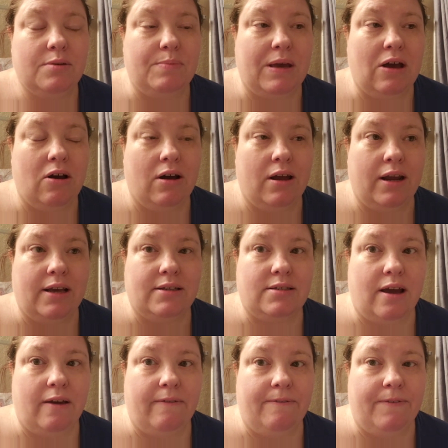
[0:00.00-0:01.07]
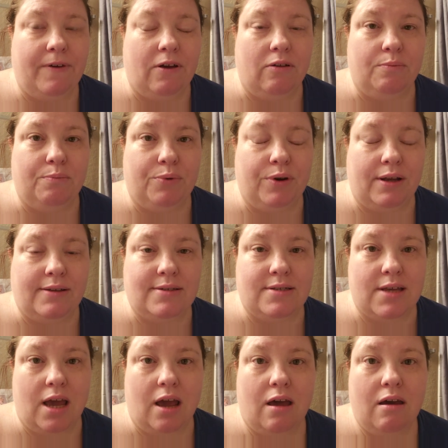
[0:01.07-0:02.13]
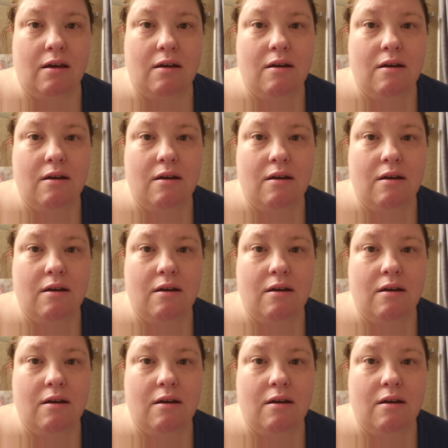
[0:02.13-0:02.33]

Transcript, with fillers: to be honest, I felt pretty sick